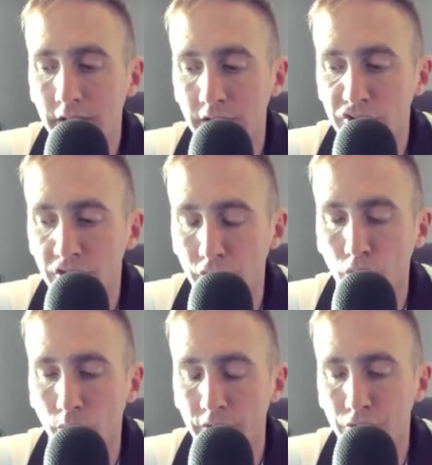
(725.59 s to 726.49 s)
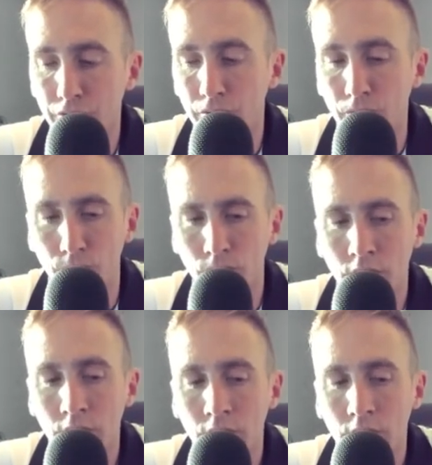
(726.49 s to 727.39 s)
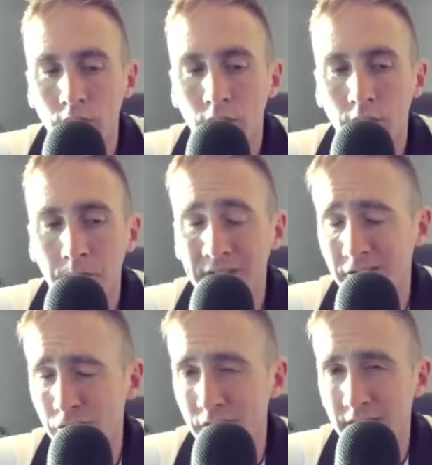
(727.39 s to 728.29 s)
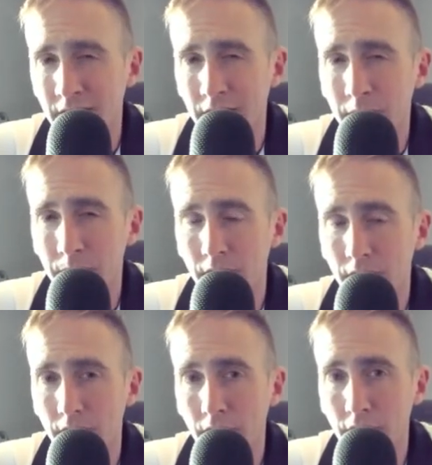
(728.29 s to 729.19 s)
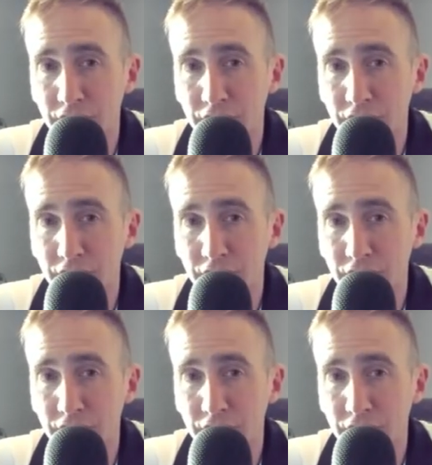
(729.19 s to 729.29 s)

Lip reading: Is it going to potentially tie up a